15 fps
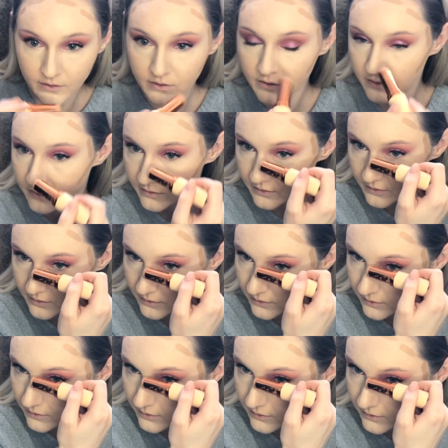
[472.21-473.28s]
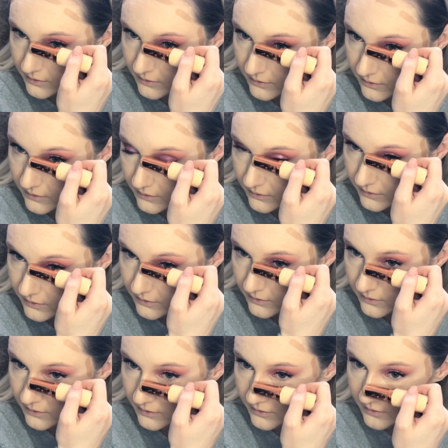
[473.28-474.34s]
and I just put that on
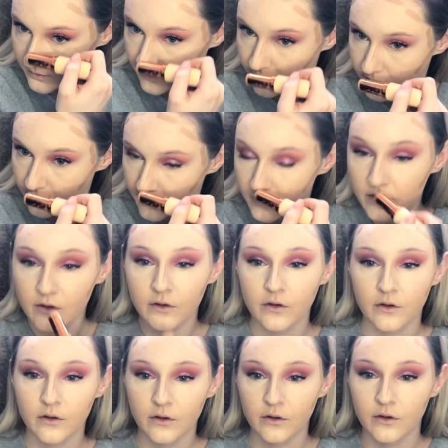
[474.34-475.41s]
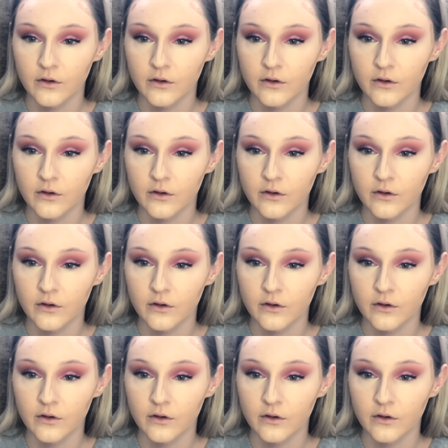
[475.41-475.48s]
my cheekbones,